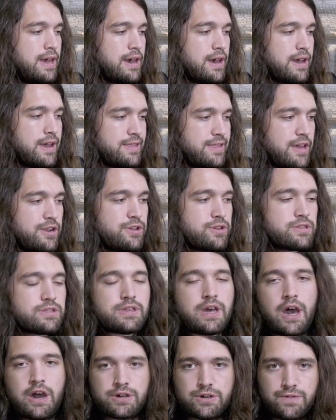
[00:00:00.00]
And then you can
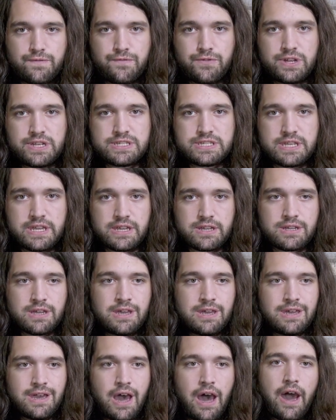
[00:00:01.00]
toggle FreeSync
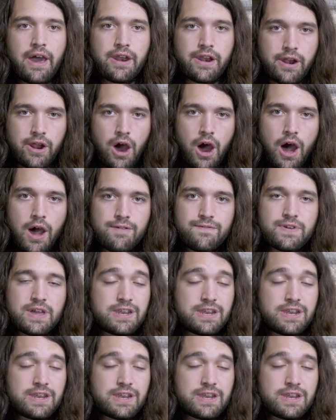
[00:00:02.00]
on and off.